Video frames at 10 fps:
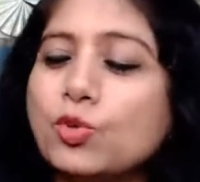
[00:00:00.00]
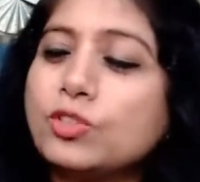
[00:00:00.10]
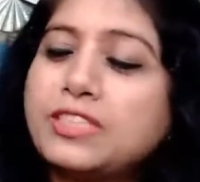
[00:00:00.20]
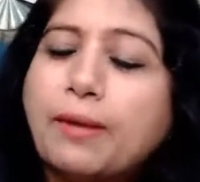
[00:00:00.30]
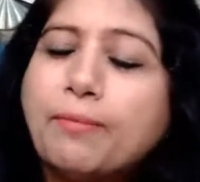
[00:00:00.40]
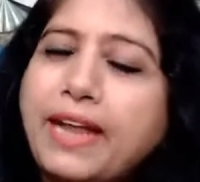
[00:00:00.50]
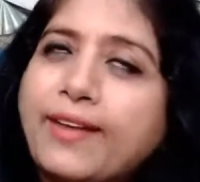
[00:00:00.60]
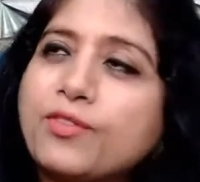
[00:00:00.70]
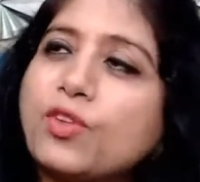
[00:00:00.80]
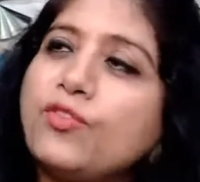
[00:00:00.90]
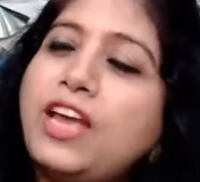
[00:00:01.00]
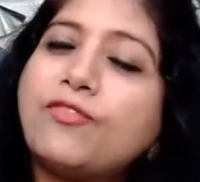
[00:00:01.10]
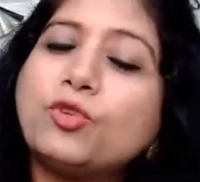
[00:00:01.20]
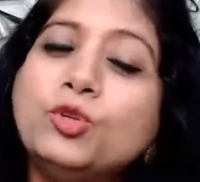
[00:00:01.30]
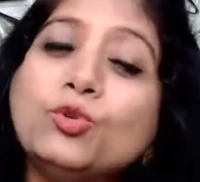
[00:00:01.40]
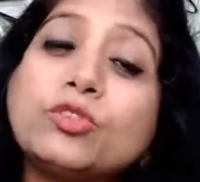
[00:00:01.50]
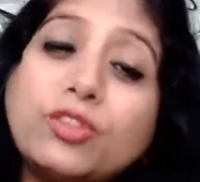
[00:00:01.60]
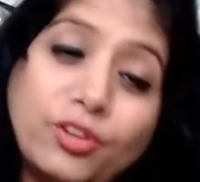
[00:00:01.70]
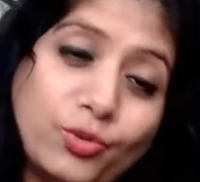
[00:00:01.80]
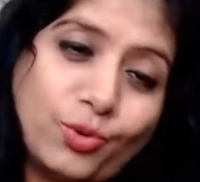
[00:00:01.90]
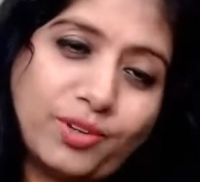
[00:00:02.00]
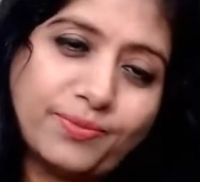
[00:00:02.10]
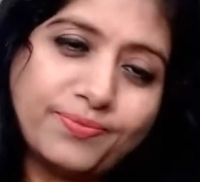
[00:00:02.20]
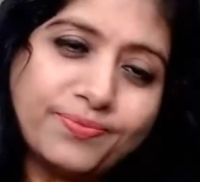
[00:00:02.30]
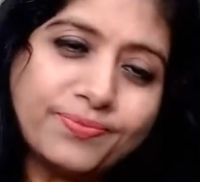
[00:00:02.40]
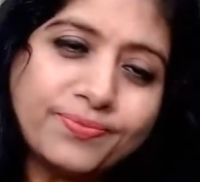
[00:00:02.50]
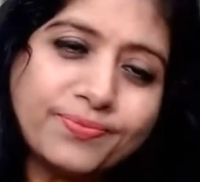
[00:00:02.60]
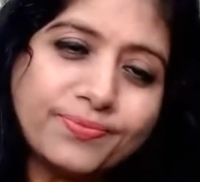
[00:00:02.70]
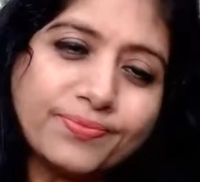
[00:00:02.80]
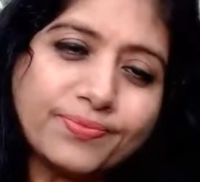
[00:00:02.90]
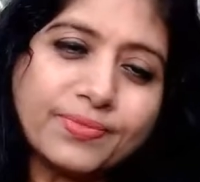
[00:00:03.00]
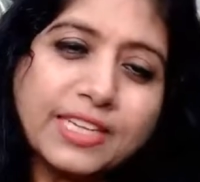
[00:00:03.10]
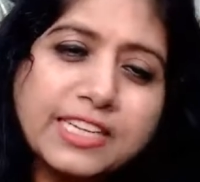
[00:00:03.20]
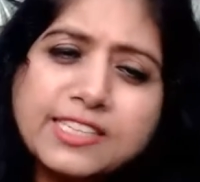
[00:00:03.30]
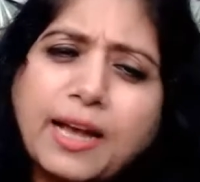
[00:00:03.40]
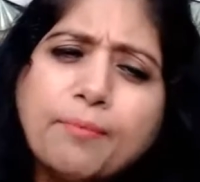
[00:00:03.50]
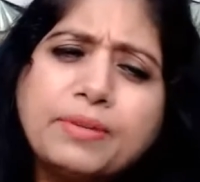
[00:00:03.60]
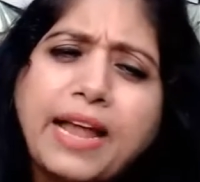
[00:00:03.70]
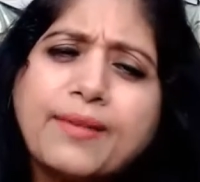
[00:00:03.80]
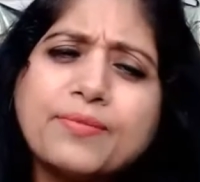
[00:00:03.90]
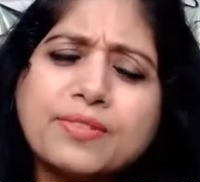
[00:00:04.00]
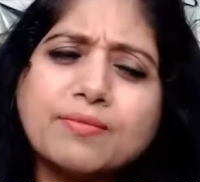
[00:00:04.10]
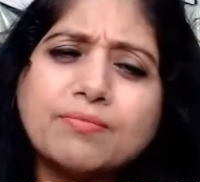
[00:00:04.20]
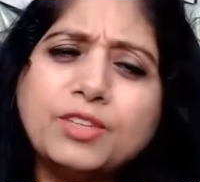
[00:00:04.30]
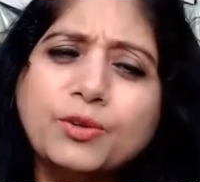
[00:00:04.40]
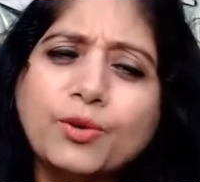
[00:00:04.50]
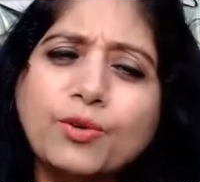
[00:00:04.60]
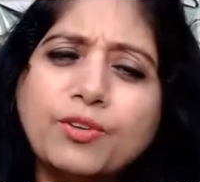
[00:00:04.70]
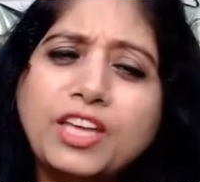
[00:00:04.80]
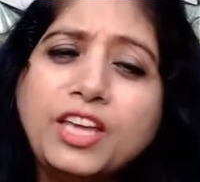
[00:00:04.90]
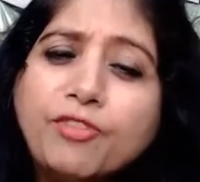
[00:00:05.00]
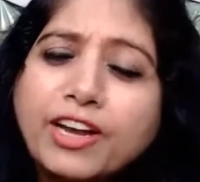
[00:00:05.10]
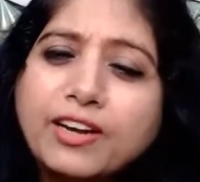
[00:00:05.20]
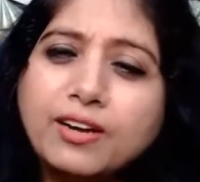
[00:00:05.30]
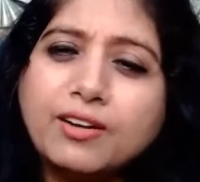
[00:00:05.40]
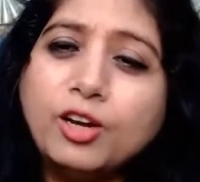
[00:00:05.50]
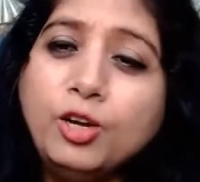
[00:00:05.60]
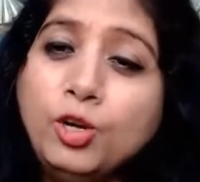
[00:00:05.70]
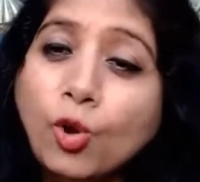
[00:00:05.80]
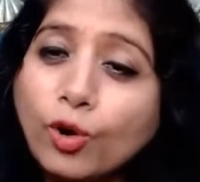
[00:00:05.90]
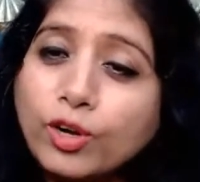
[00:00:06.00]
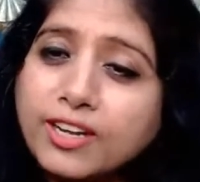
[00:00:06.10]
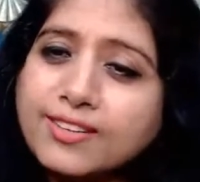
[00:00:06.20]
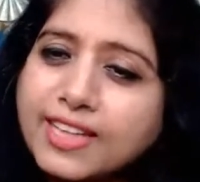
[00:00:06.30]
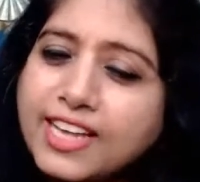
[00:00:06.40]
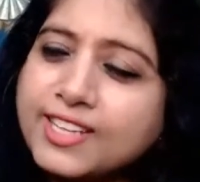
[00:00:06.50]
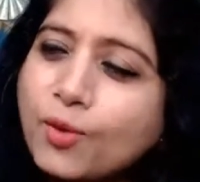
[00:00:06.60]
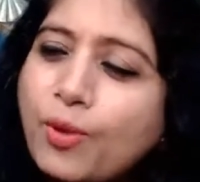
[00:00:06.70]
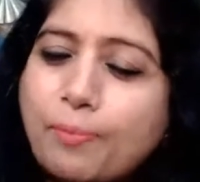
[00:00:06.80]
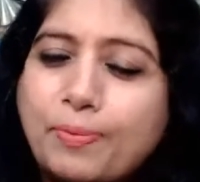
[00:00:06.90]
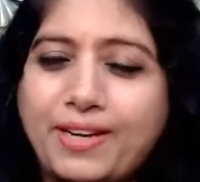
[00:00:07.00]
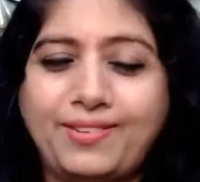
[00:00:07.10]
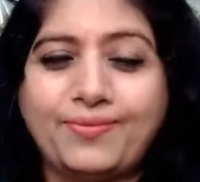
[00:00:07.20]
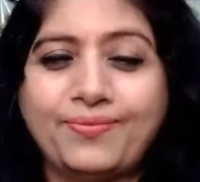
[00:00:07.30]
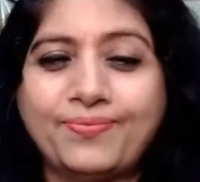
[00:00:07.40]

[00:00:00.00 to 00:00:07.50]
So sometimes we have to use Trishul. Sometimes you know, even lotus is a weapon.